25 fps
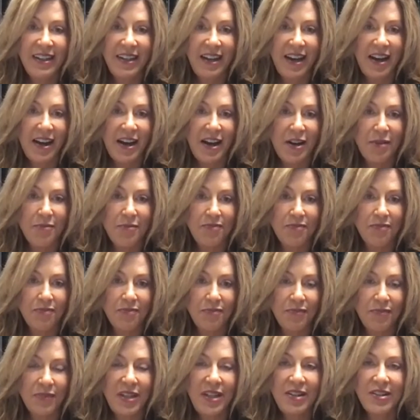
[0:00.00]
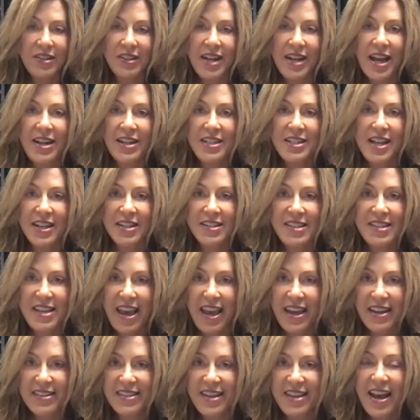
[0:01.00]
you know, it kind of takes the
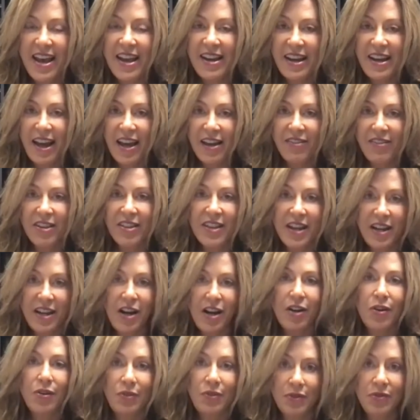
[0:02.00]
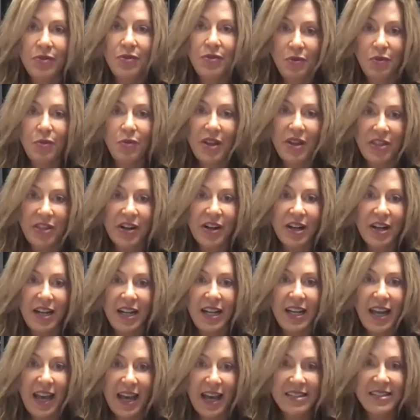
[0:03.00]
anxiety out of it. They know what they're going to
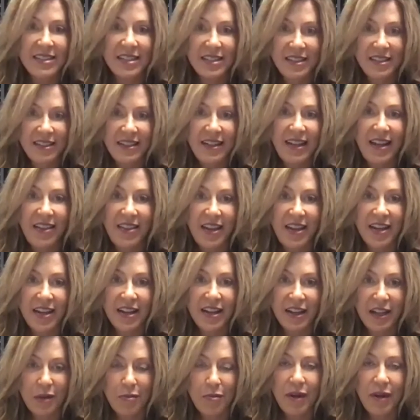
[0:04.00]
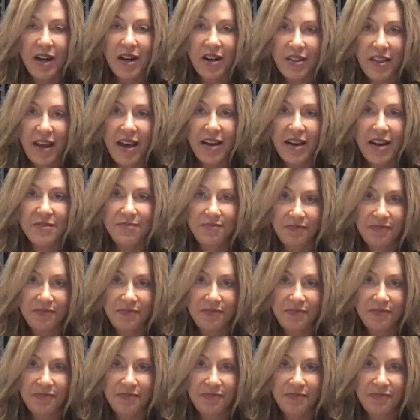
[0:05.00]
get, and they can compare that.